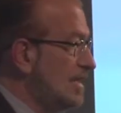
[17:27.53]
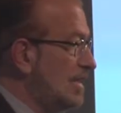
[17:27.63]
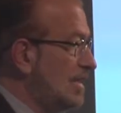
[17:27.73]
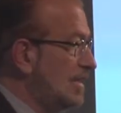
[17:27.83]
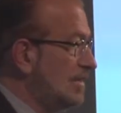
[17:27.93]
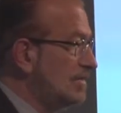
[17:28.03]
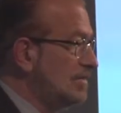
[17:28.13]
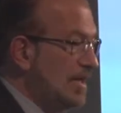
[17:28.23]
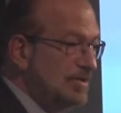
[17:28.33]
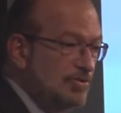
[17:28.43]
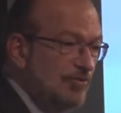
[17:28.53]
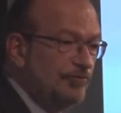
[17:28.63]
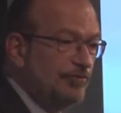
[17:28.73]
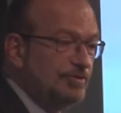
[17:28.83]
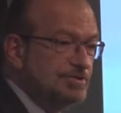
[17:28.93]
The main
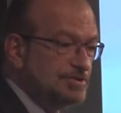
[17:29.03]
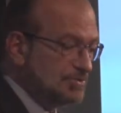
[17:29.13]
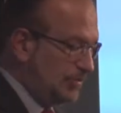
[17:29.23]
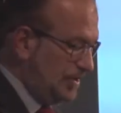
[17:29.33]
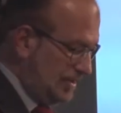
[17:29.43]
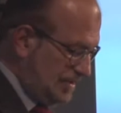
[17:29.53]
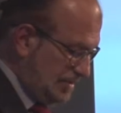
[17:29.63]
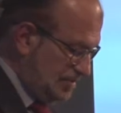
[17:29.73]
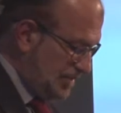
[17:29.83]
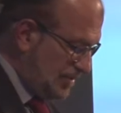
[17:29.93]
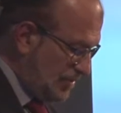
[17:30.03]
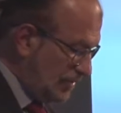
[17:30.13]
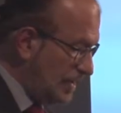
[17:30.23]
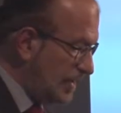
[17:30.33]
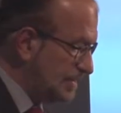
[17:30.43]
conference will be
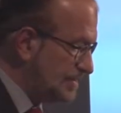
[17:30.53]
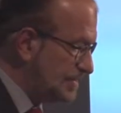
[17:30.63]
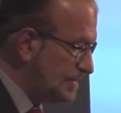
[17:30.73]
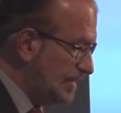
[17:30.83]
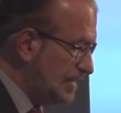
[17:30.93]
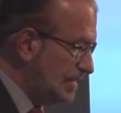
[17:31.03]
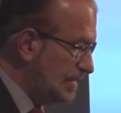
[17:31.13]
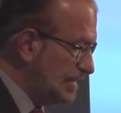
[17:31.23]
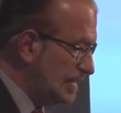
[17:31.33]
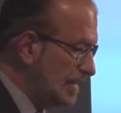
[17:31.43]
organized in